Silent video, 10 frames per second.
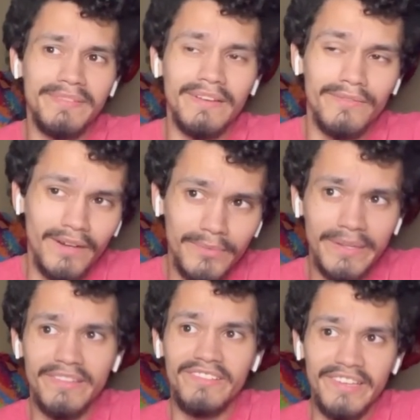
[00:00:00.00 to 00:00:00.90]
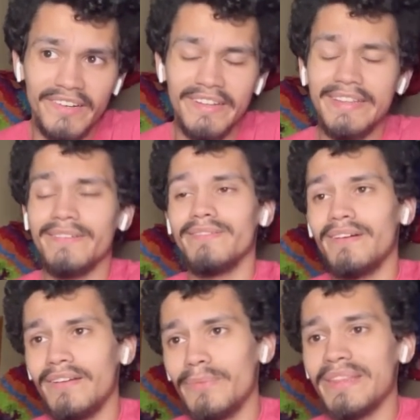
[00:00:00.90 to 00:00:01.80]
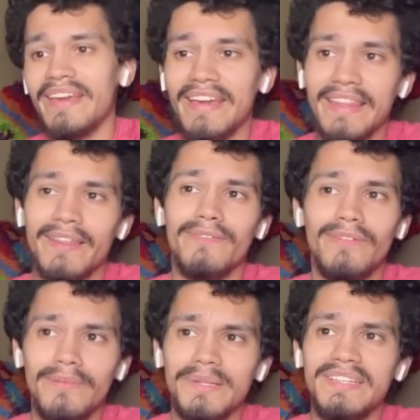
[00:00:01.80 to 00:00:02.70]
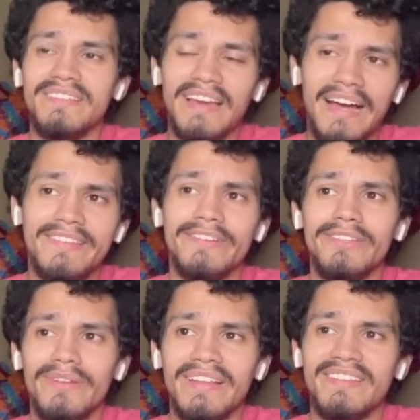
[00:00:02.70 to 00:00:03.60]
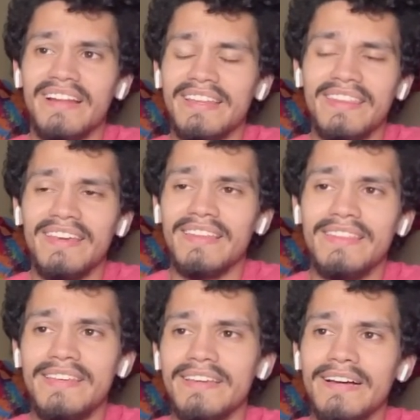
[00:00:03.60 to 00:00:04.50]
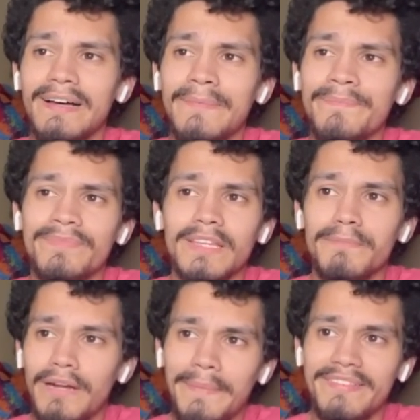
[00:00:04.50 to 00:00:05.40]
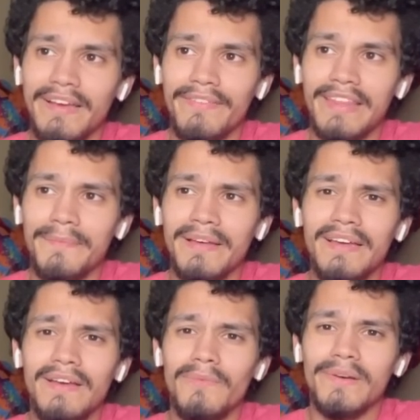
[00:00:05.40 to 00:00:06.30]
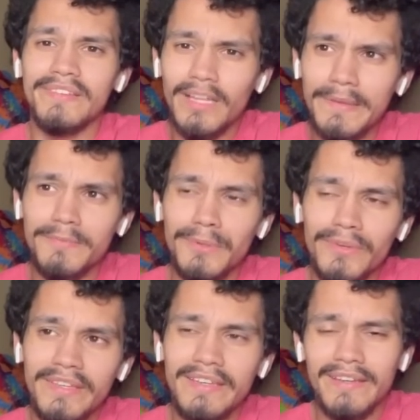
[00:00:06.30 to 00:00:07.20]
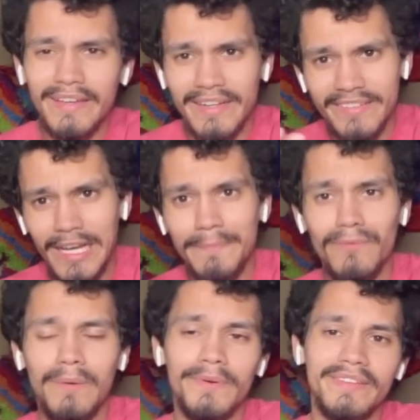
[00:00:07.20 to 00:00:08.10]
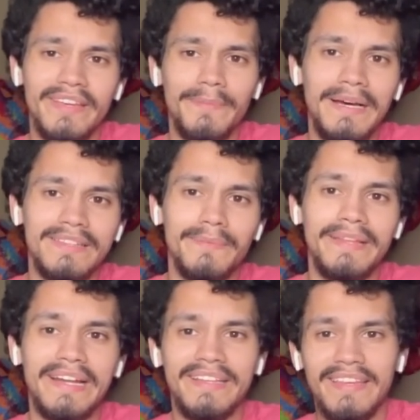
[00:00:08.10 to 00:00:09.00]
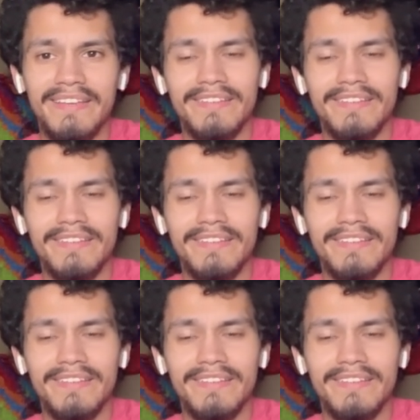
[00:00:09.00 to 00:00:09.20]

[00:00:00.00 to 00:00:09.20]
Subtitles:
They're run with Jiren. They're run with Hit. They're run with these god tier units. And I think the premise of them was a little bit spooky. And on top of one more thing about them that I think is